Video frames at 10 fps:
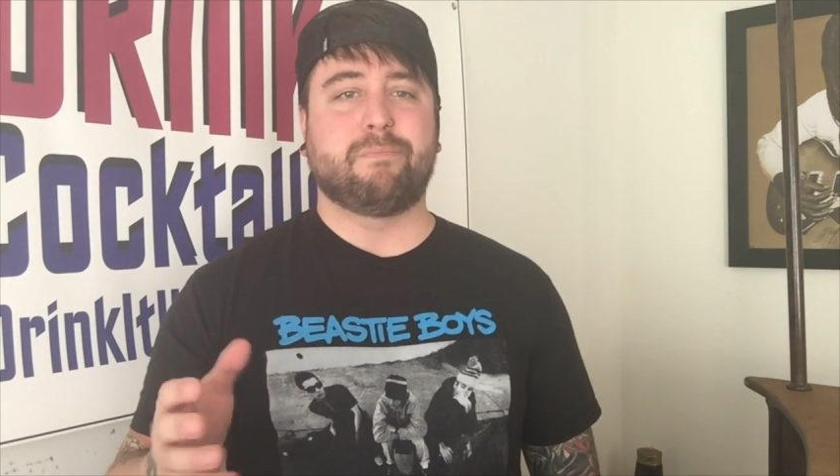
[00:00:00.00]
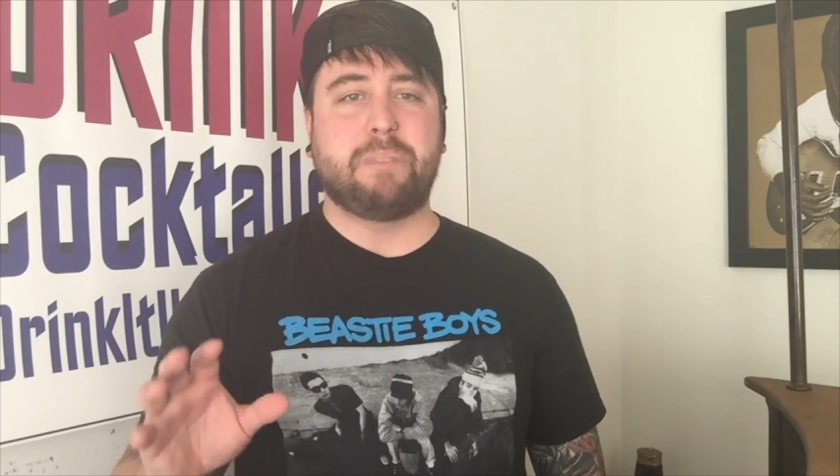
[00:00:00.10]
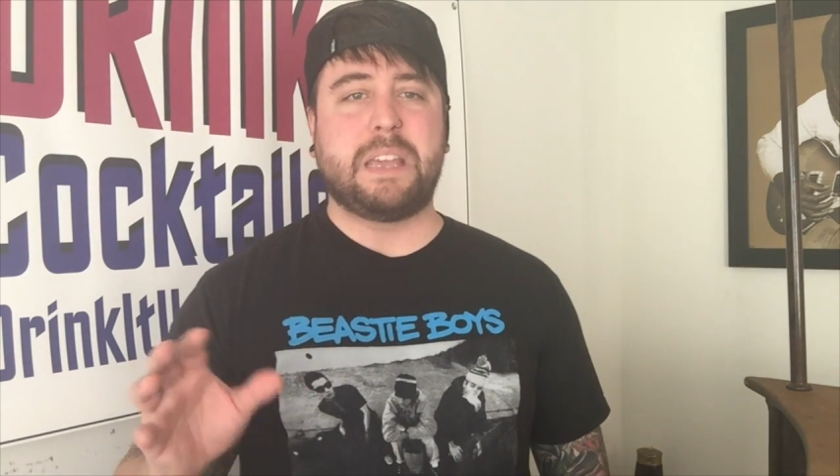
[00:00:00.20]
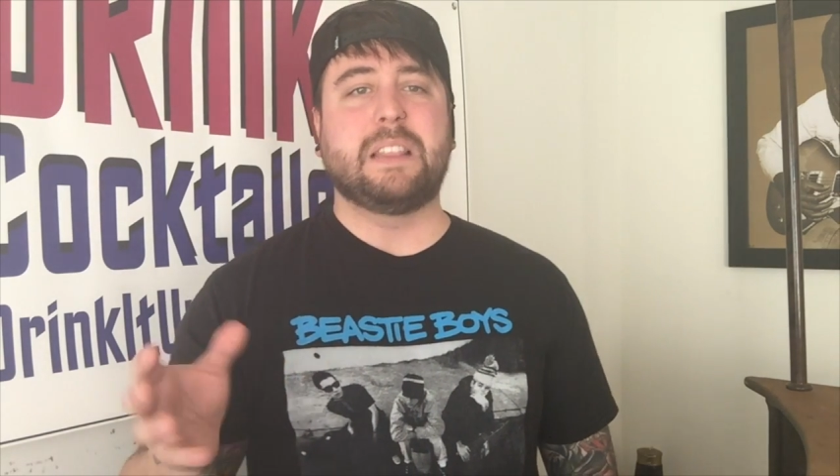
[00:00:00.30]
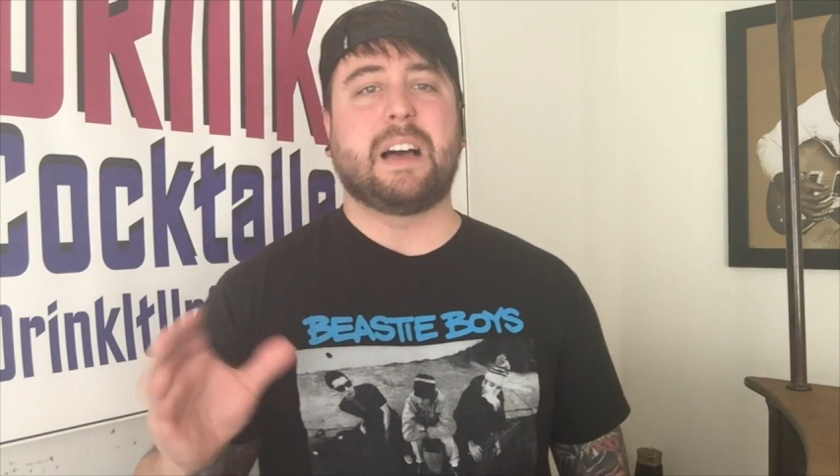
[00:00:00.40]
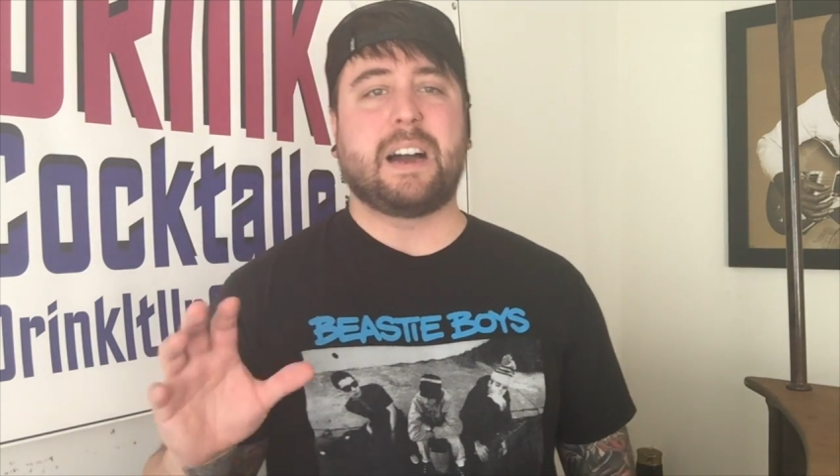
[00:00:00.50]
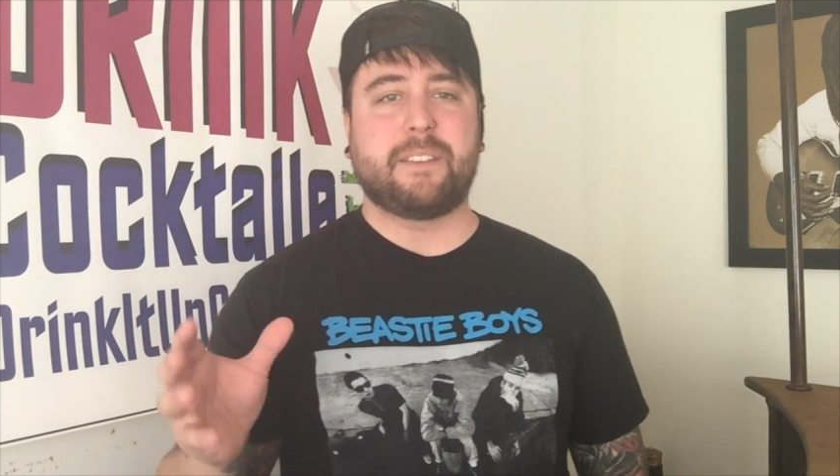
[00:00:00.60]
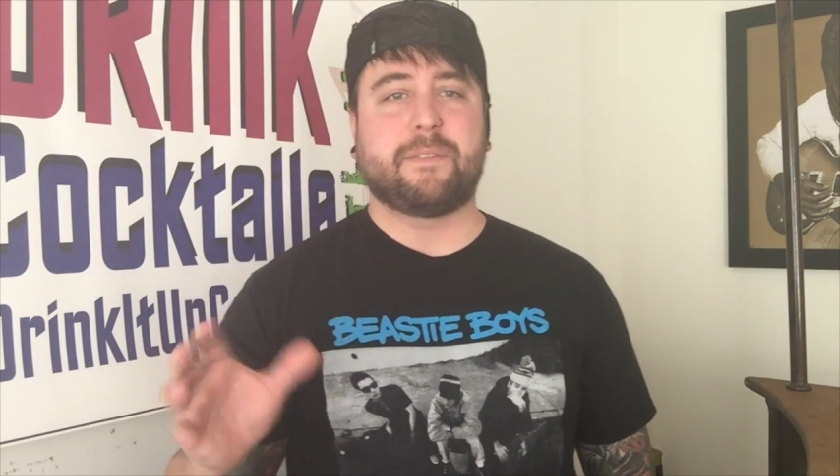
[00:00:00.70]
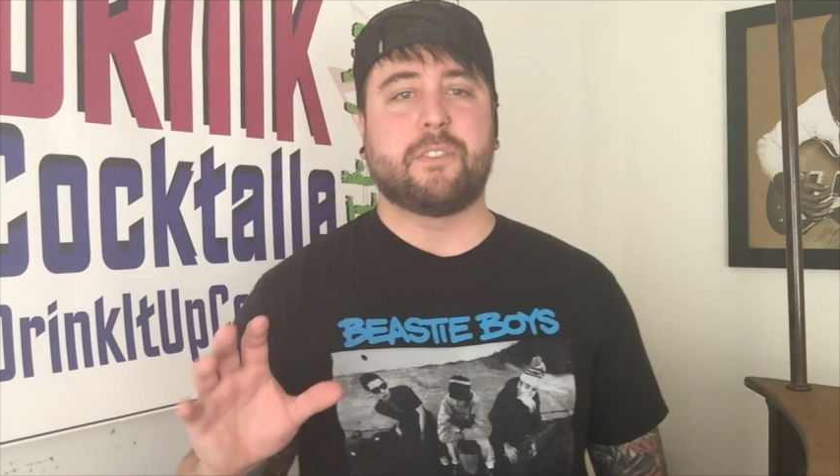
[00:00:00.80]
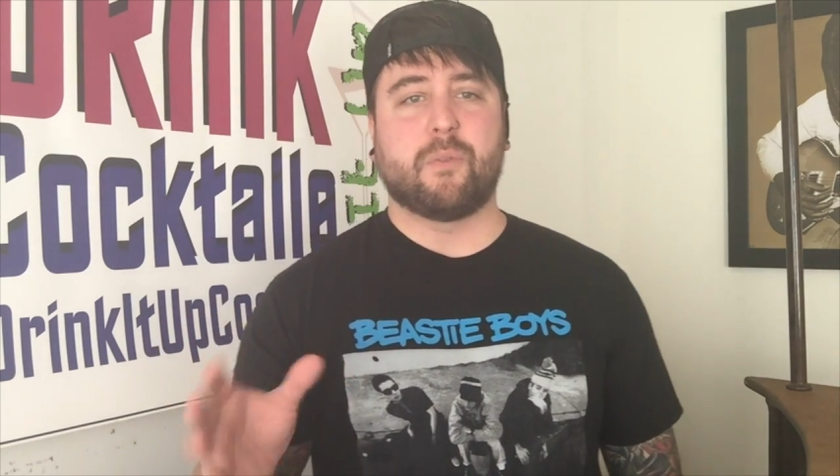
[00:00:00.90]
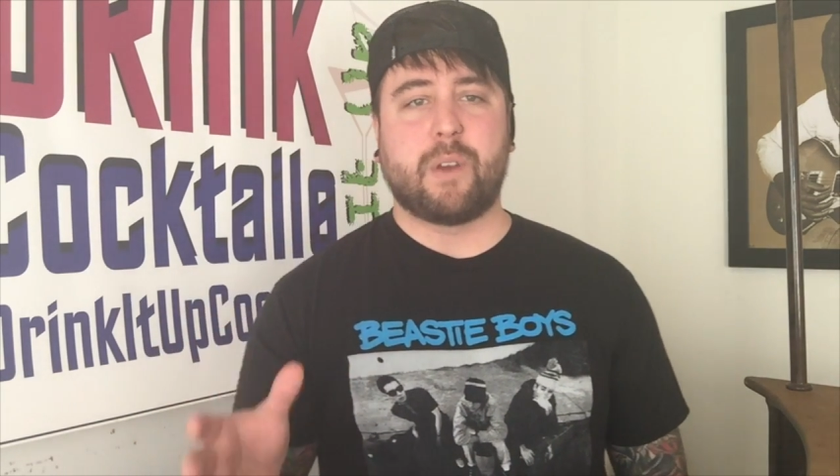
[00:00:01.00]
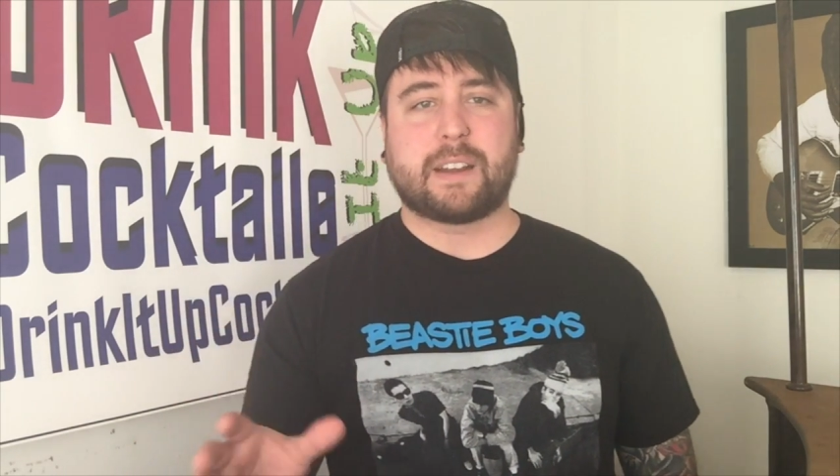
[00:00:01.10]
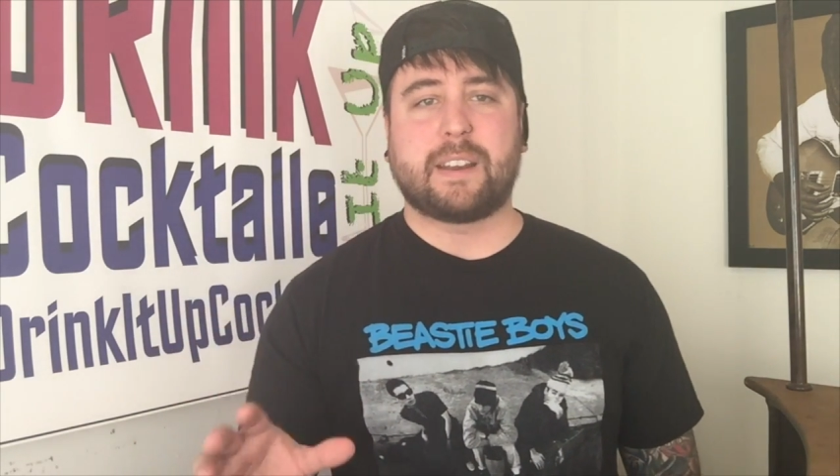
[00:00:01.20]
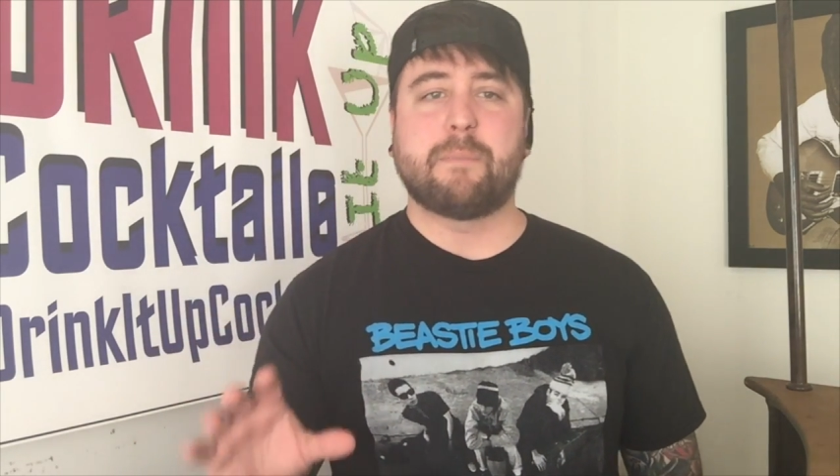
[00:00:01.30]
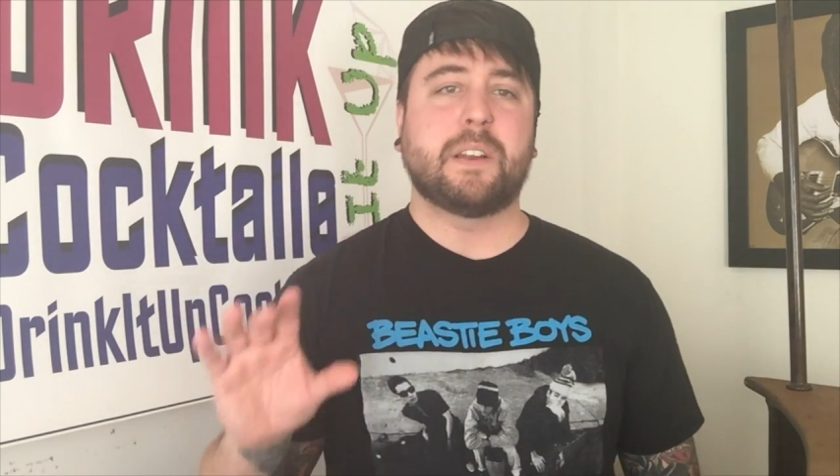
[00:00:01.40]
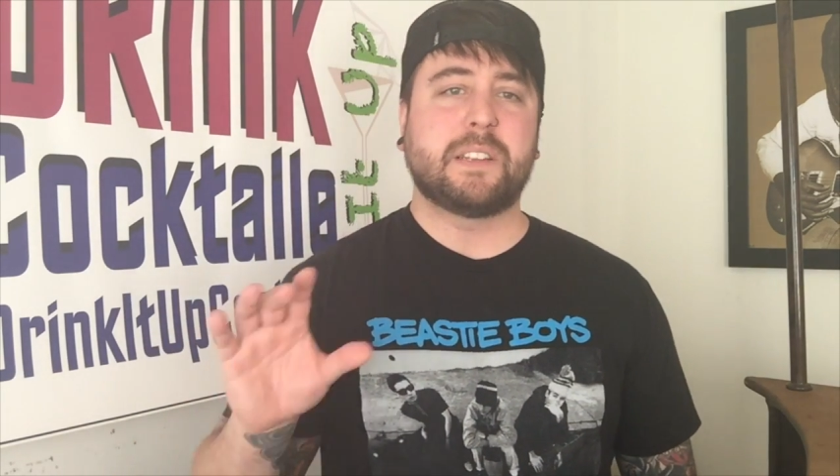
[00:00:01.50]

beeline for directing,